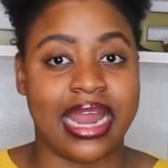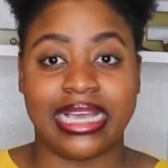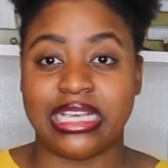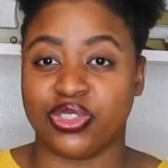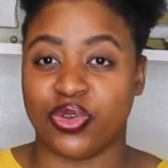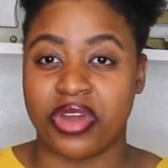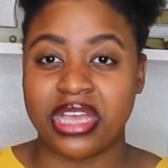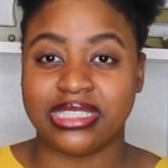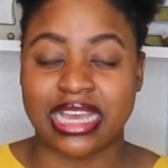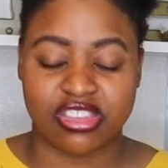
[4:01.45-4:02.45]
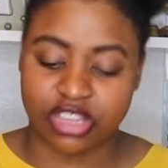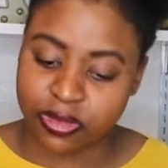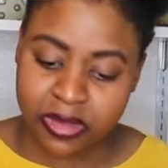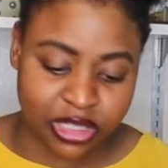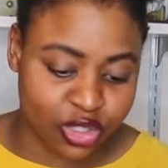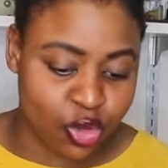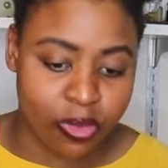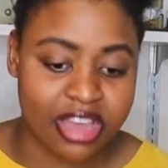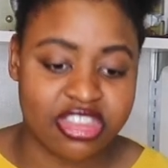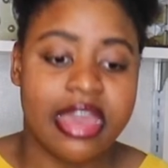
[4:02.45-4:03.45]
Like his grace has just been too
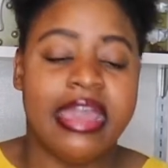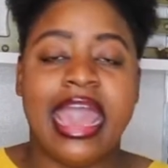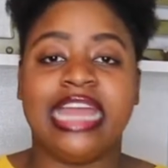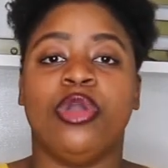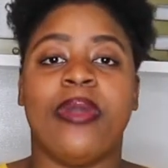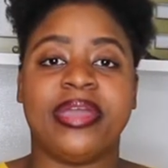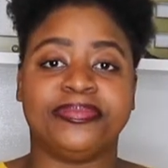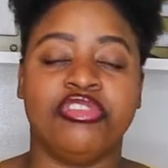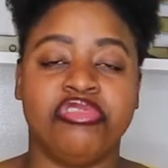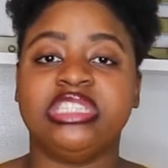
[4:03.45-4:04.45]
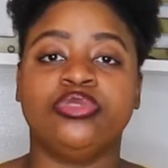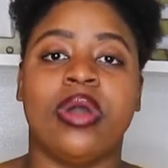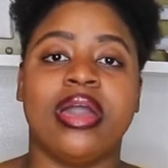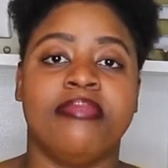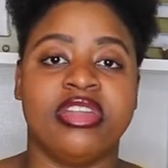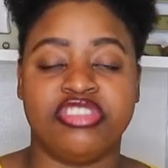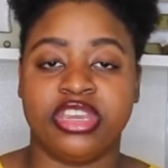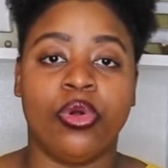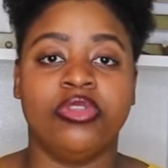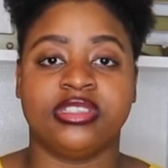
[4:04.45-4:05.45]
much. Anyway, and the reason why I'm
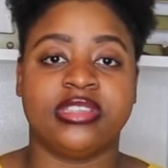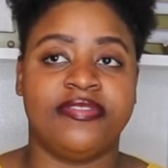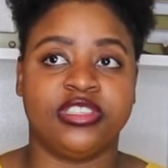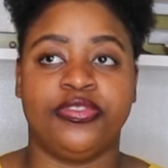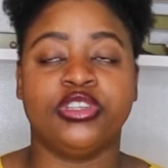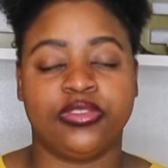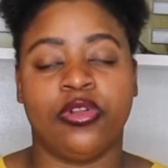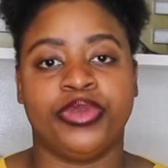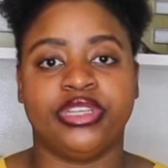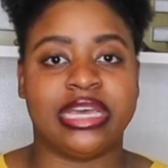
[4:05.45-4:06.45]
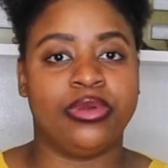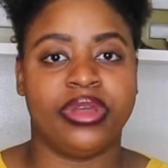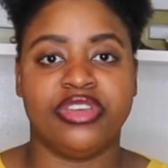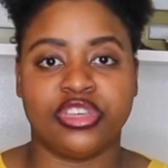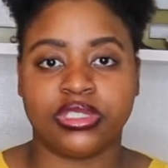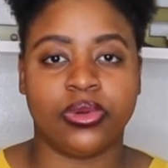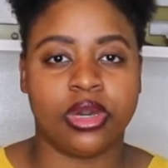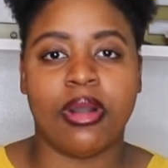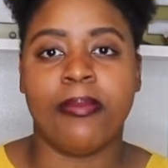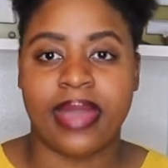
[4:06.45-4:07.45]
mentioning all this stuff is first of all, because I don't want to just
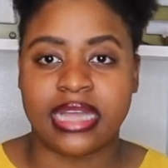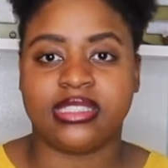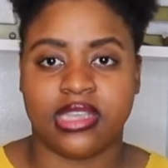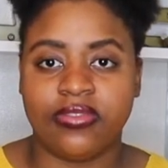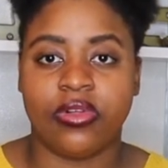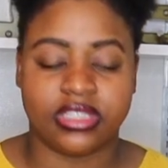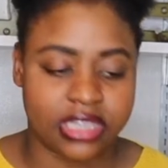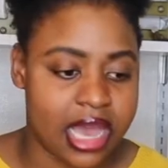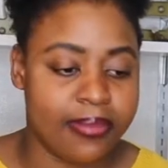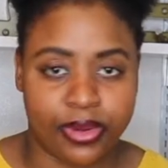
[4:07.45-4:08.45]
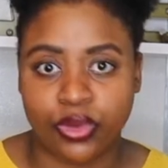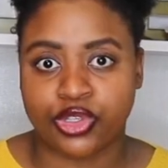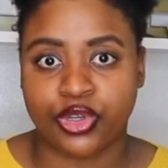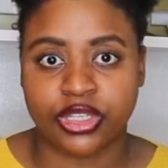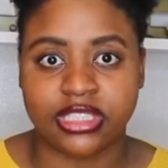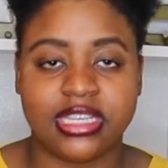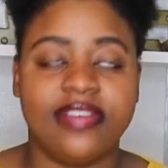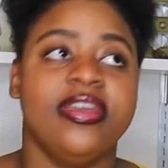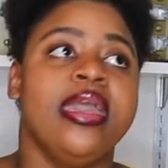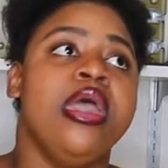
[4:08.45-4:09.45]
talk about bad stuff all the time, but also good
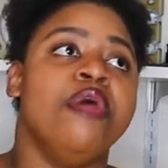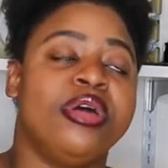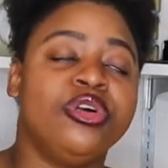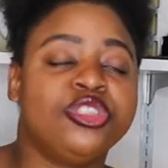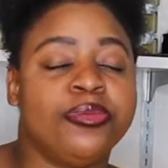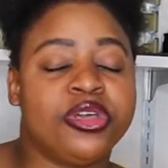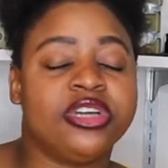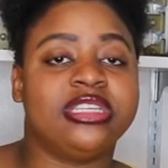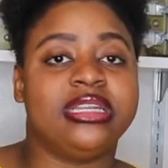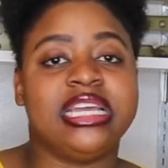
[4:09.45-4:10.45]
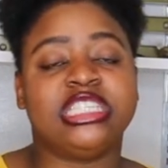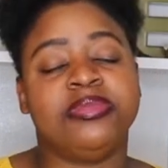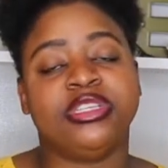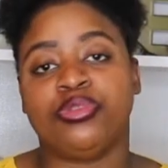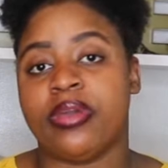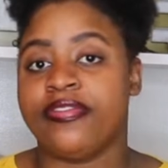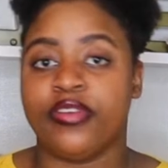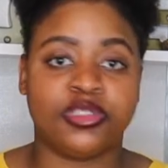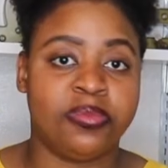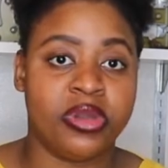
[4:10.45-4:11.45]
stuff. But also because it leads me to my
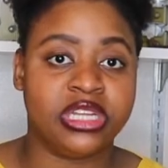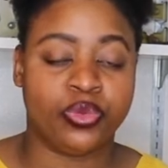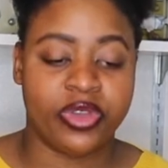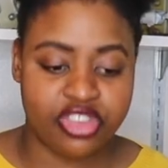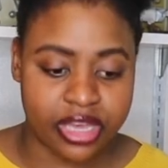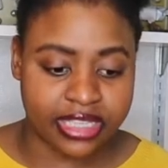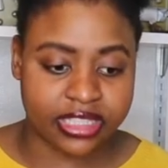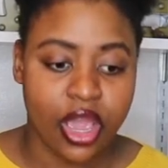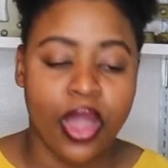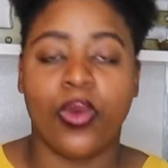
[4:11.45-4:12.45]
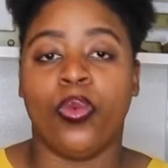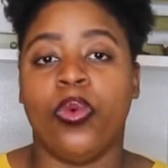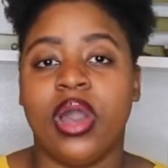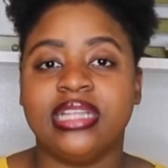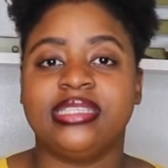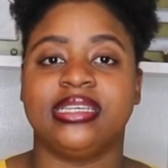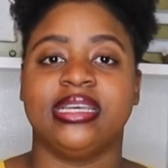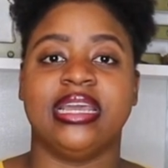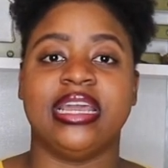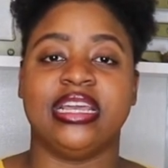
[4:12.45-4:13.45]
first point, which is what
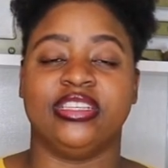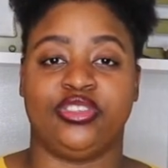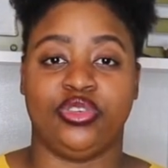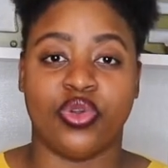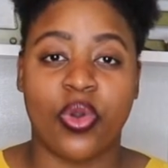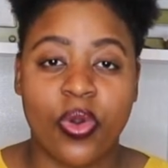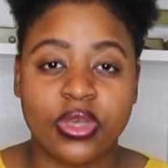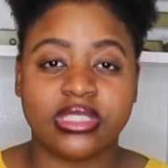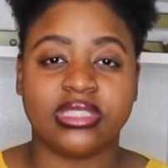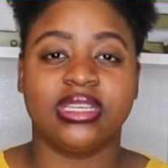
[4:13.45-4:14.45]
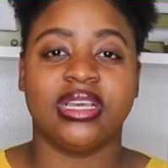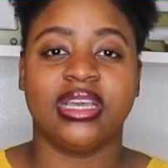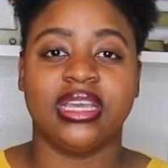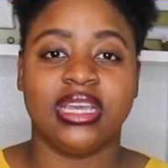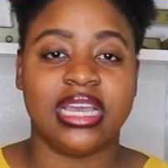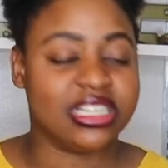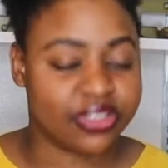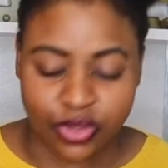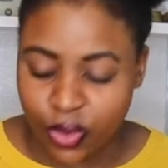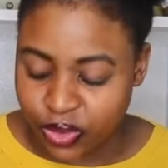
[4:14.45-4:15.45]
is yours
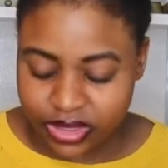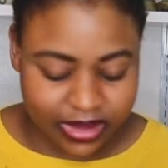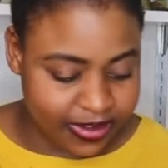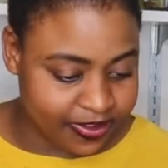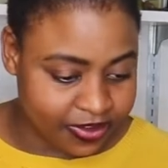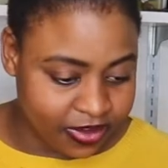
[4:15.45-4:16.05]
is yours.